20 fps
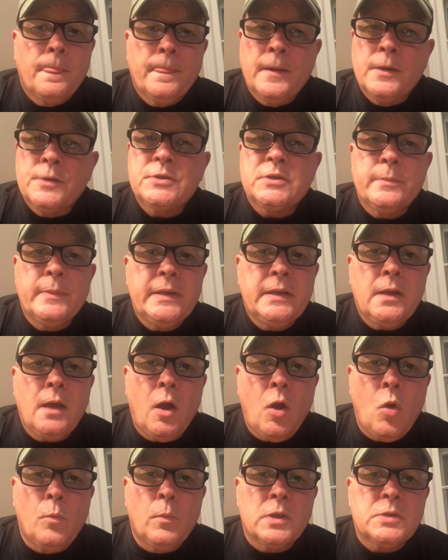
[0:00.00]
There's so many
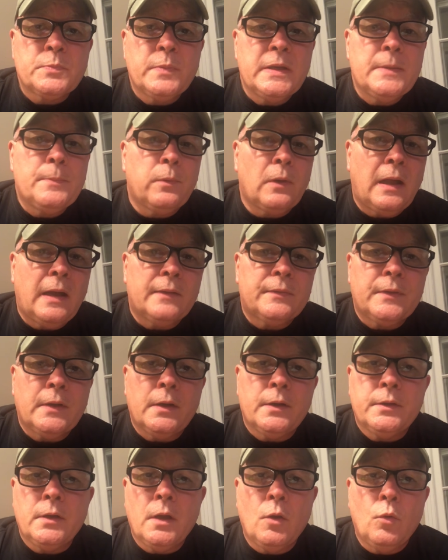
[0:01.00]
homeless people out
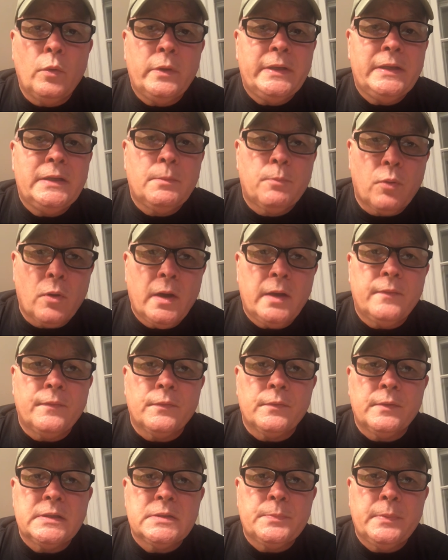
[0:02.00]
there. You know, we need to pray
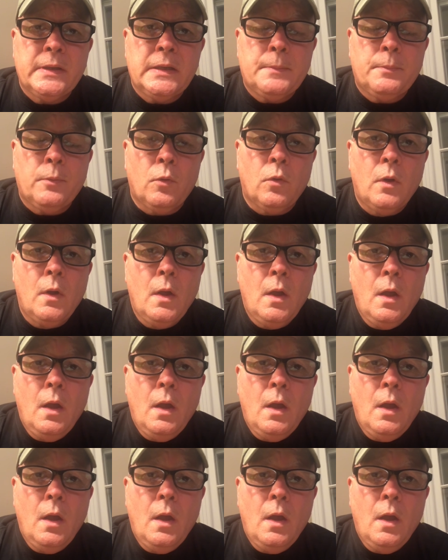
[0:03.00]
for these people.